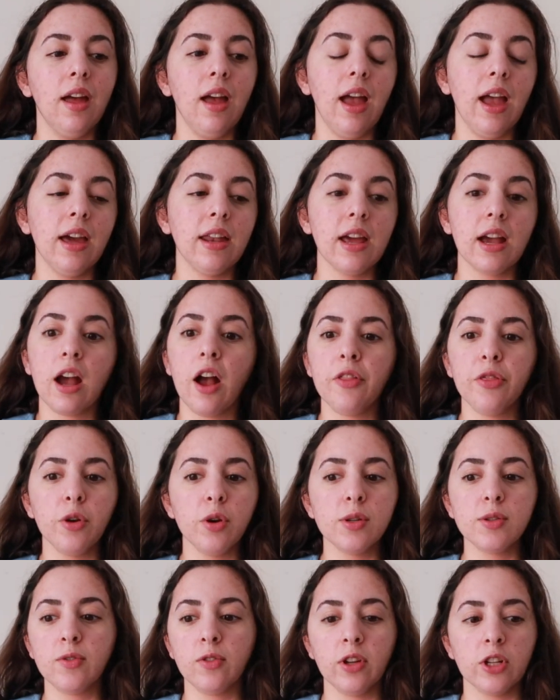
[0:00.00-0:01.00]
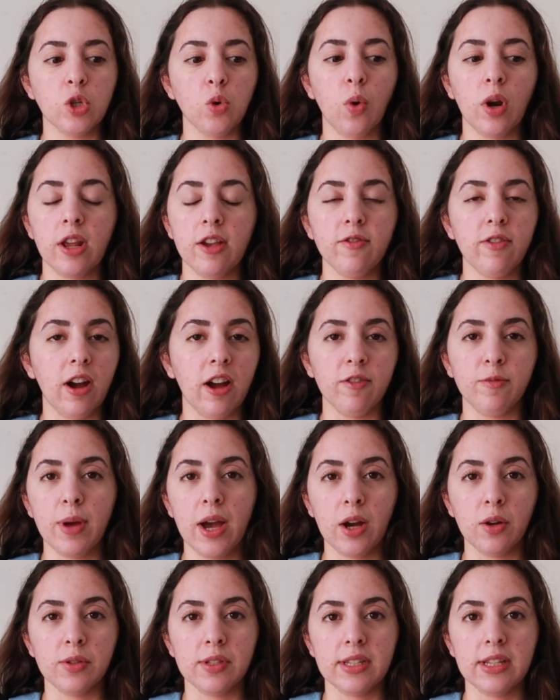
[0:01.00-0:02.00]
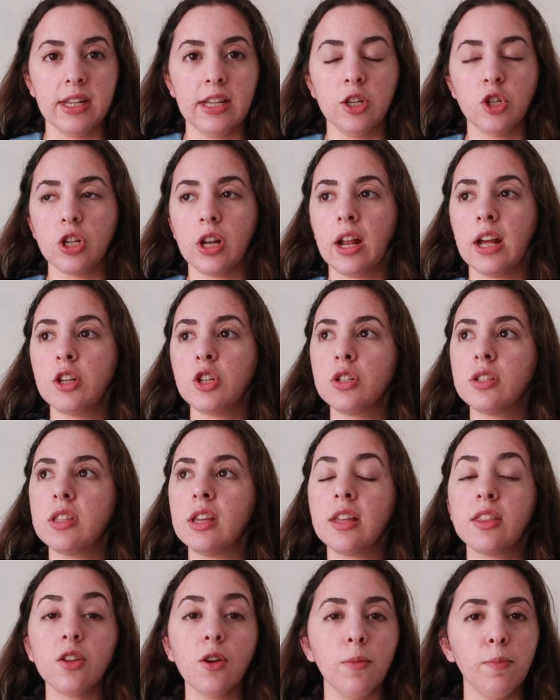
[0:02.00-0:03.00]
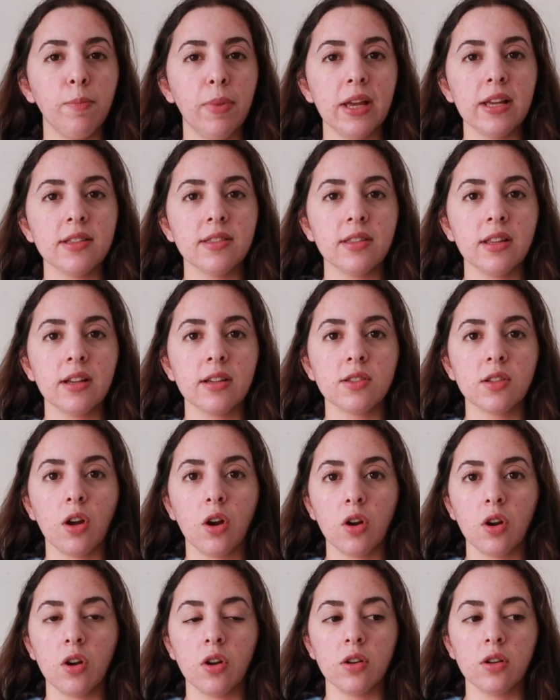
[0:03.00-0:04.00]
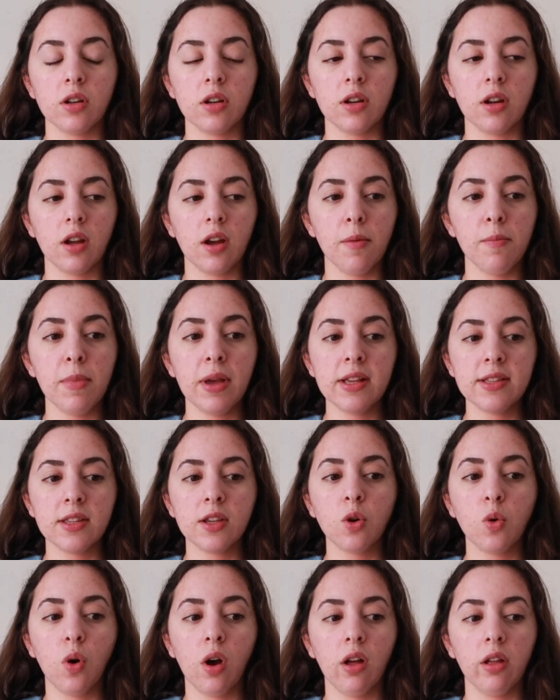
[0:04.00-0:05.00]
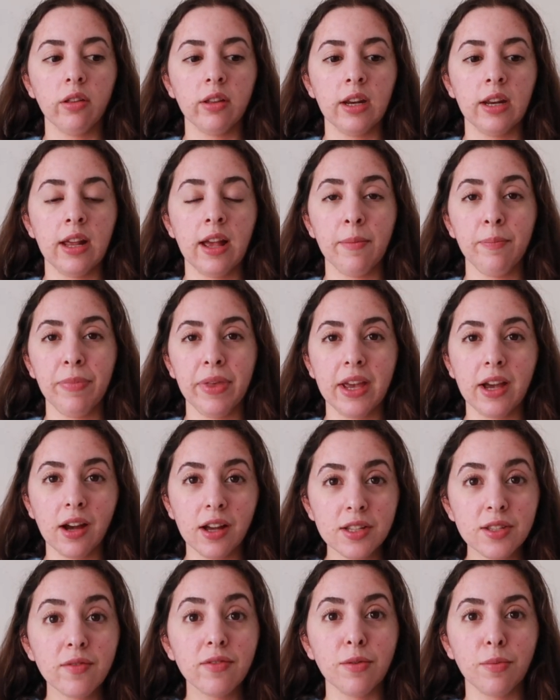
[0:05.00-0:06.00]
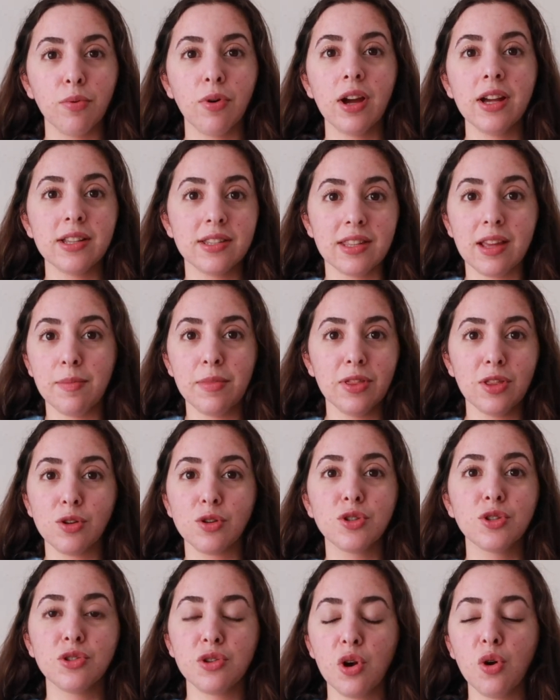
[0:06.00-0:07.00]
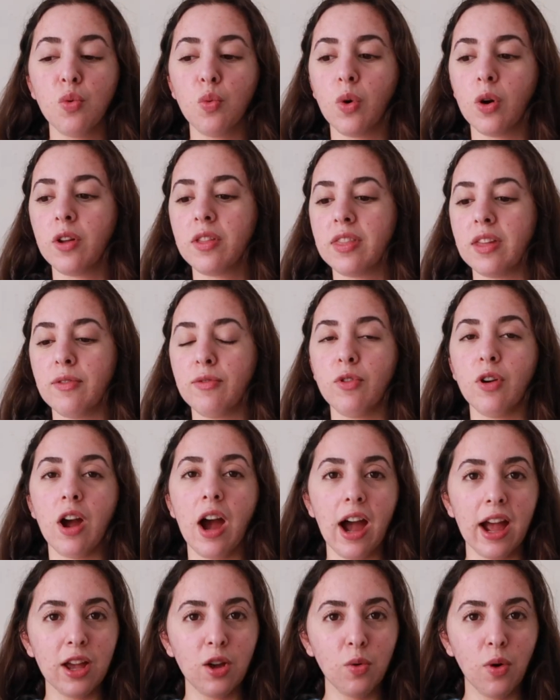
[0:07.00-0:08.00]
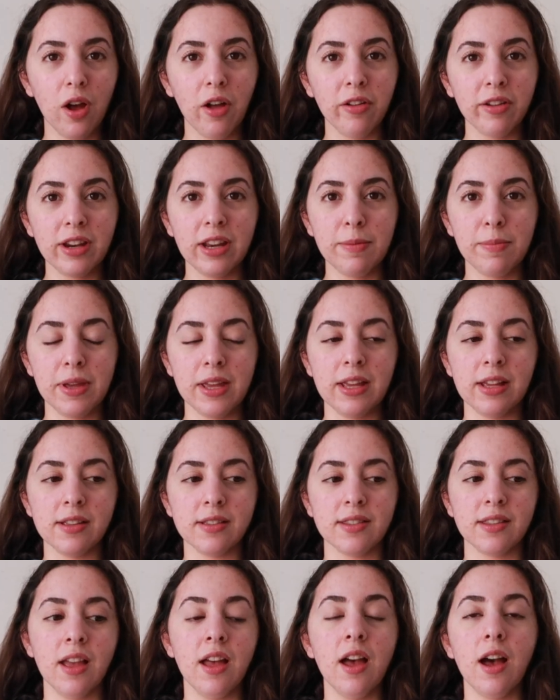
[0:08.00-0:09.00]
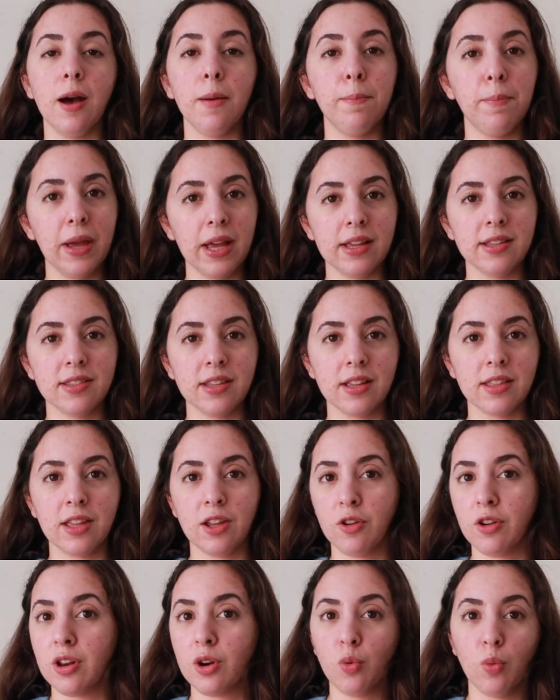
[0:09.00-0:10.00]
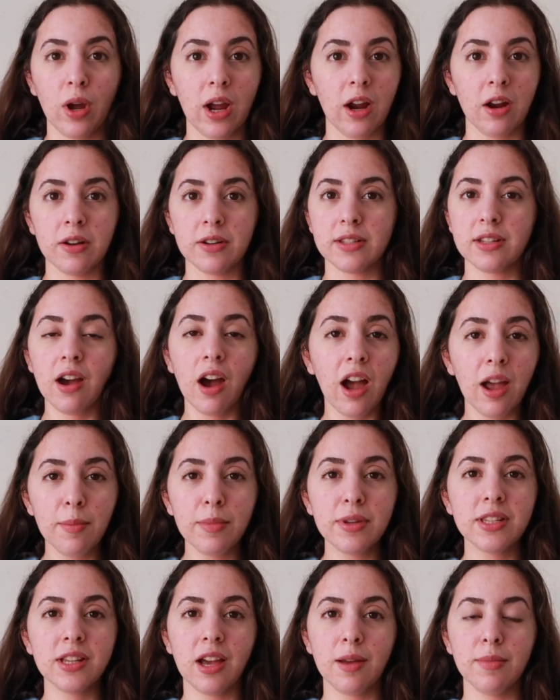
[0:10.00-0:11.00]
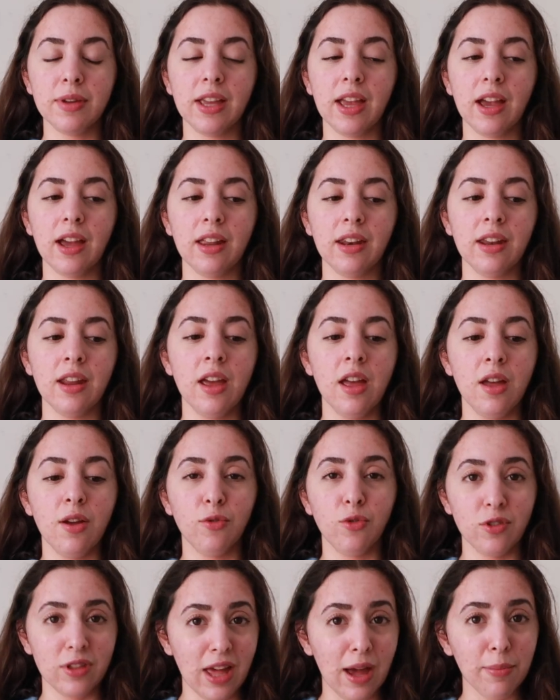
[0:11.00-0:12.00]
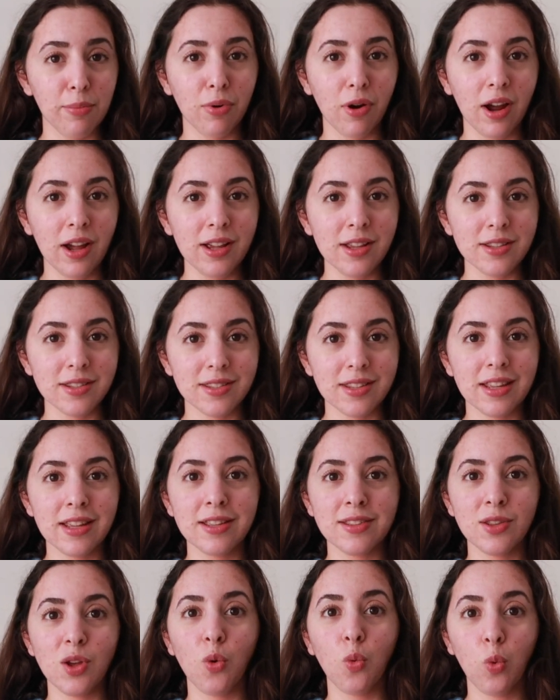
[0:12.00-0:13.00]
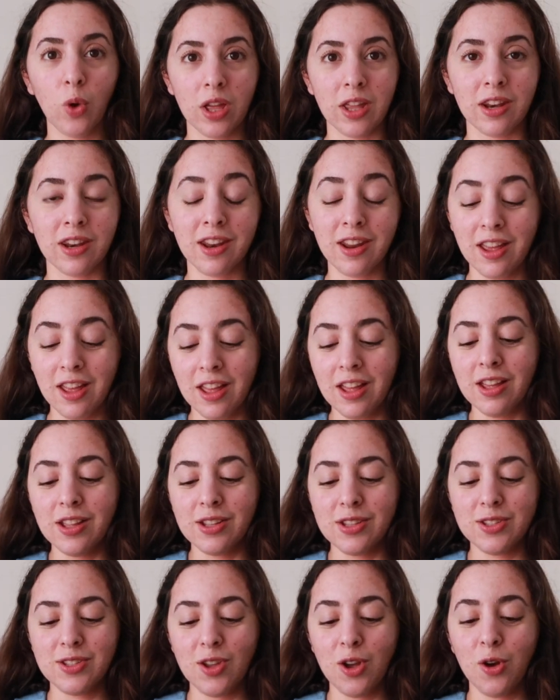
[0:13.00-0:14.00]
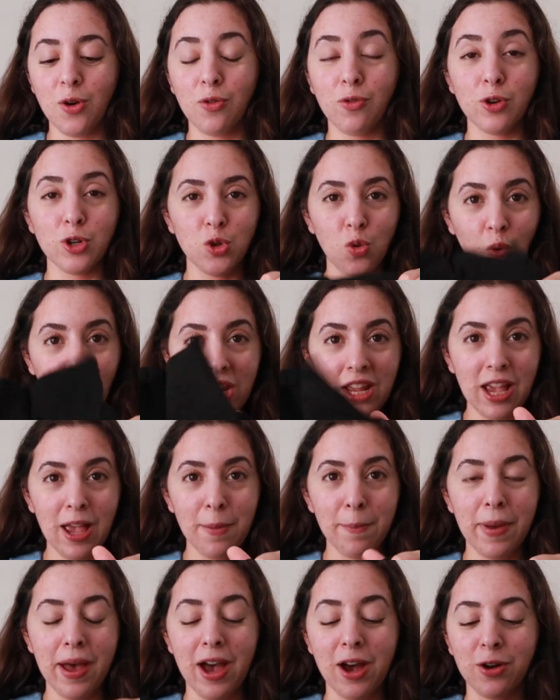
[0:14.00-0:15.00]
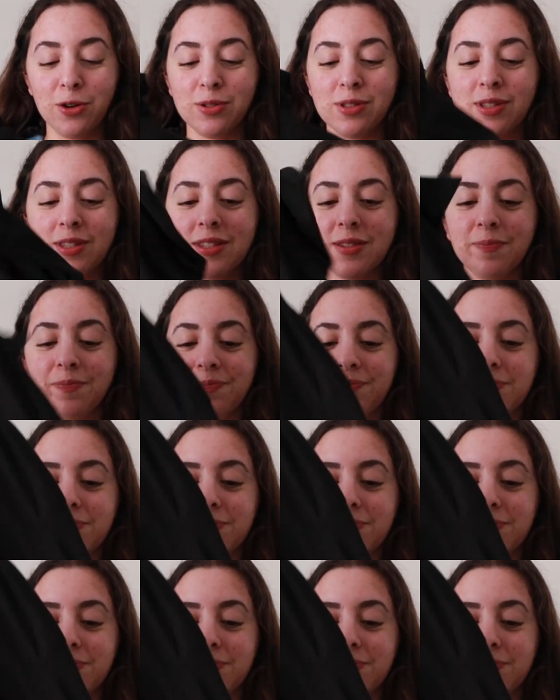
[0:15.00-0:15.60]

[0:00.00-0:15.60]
and I got those for like 25 pounds each, and I just think their basics are amazing quality, and because of the price, I mean, they're so worth it. For a high quality piece, a basic that you're going to wear time and time again, for that price is a win. So for 28 pounds,